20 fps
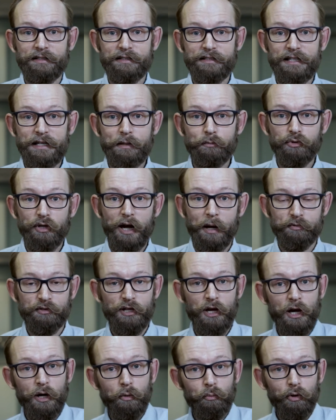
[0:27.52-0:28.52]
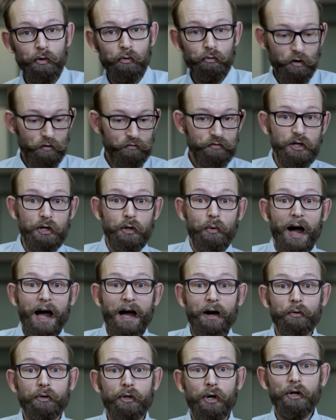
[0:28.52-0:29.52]
steam traps. We'll review
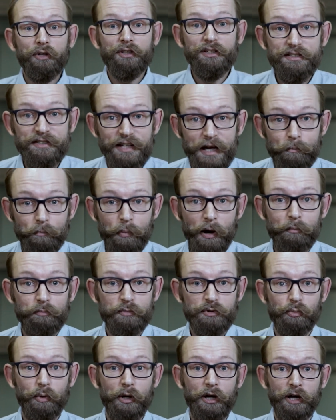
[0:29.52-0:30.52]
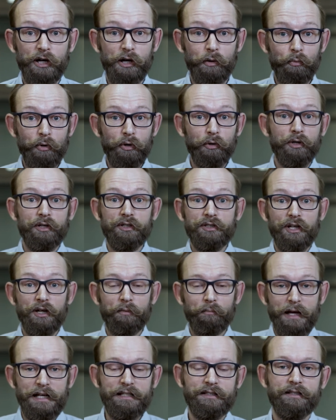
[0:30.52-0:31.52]
how condensate pumps work and we'll conduct
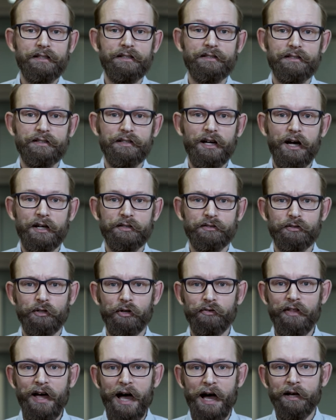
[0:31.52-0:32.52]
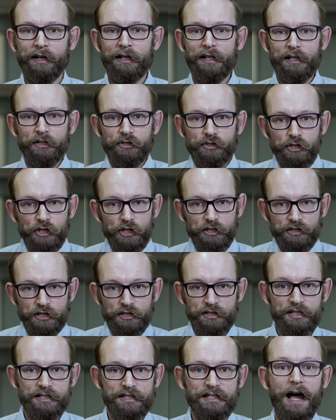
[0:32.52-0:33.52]
maintenance tasks on that, just as
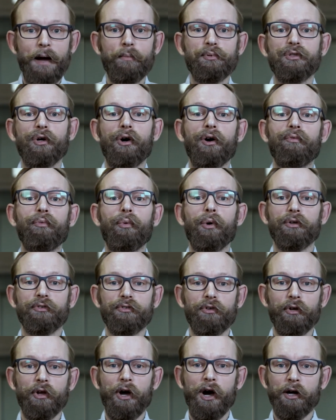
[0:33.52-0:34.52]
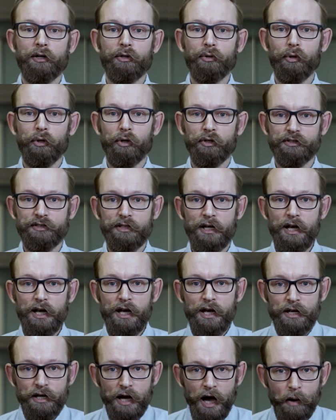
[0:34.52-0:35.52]
a snapshot of what's on our course.
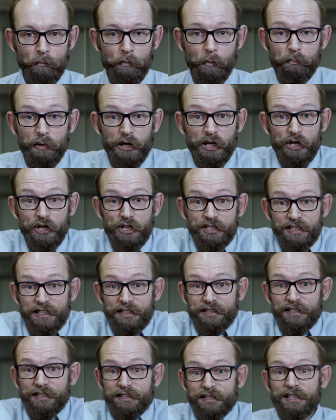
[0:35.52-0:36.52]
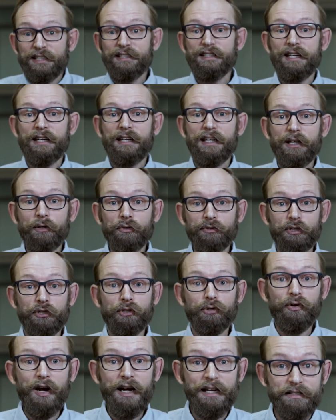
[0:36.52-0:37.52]
Because it's a City and Guilds
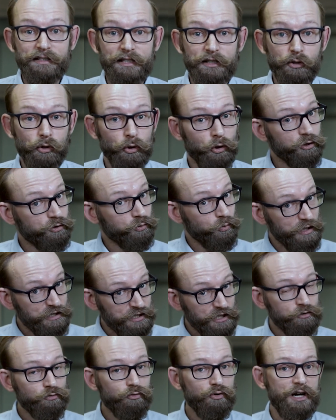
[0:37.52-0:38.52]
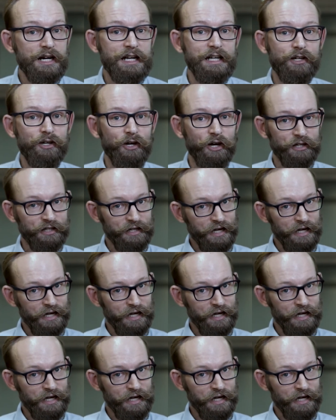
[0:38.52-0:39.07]
accredited course, which is really good,